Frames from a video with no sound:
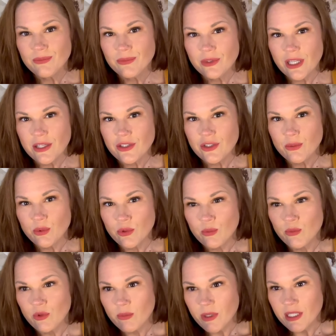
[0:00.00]
As you put
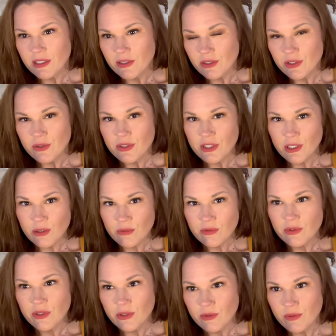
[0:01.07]
more back into yourself,
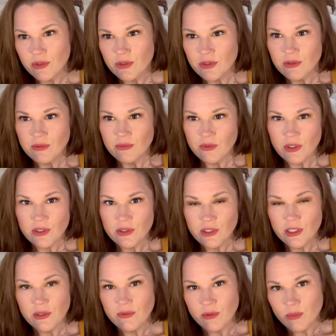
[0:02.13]
the universe tries to
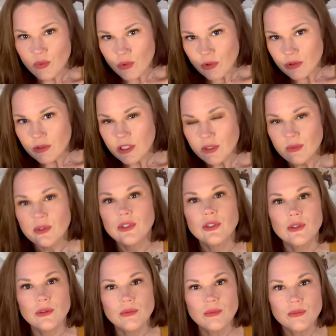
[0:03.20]
give you more in
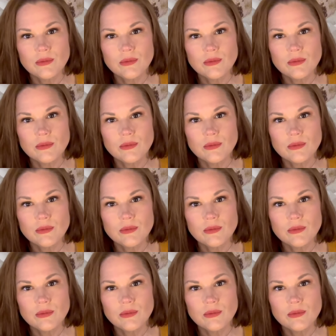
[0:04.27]
return,